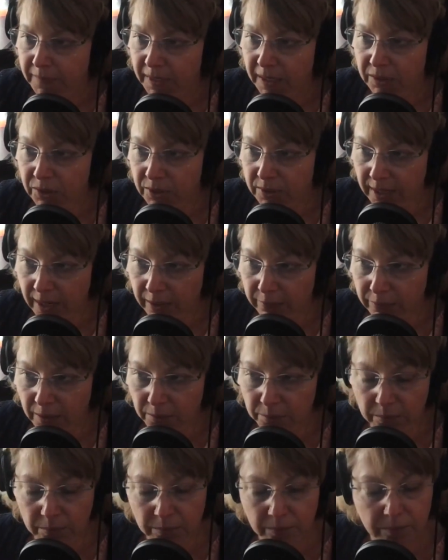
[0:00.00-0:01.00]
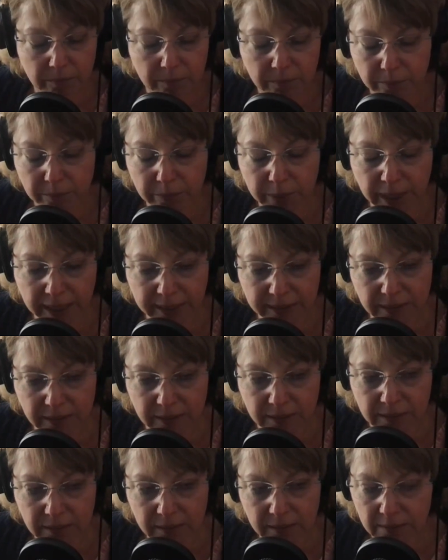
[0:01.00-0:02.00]
Just have them
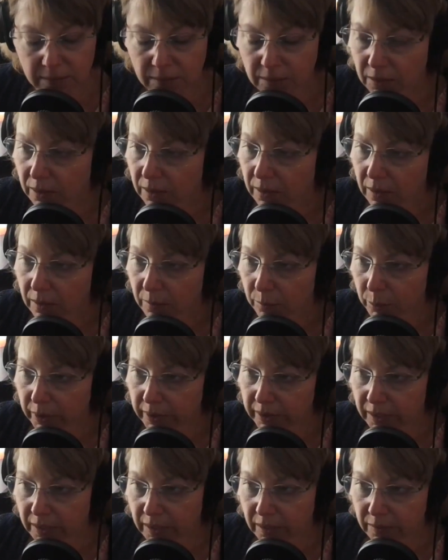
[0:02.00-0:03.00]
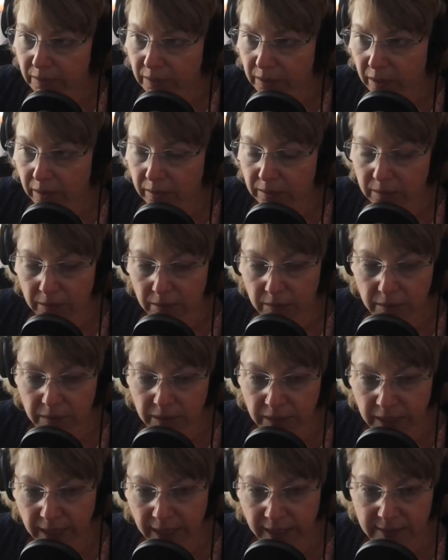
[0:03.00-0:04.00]
practice bringing in the color
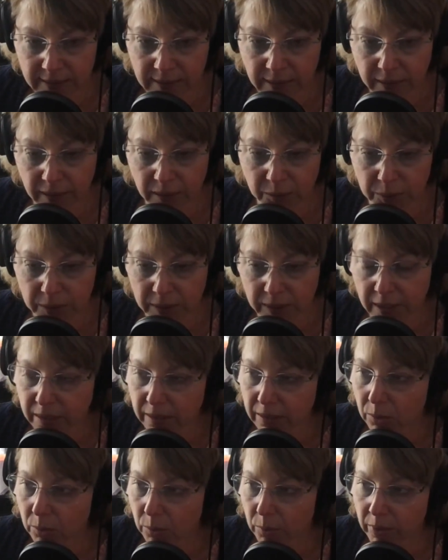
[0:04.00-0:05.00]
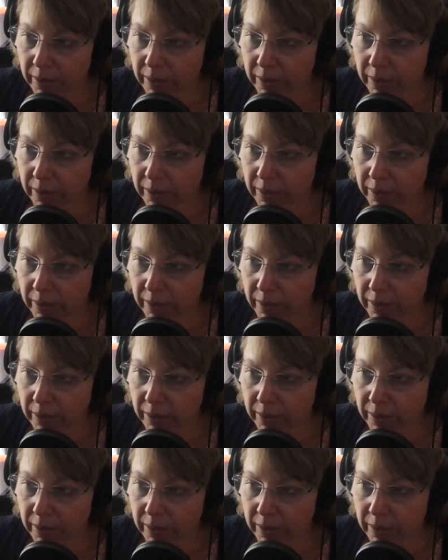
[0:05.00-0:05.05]
and exhaling what they don't.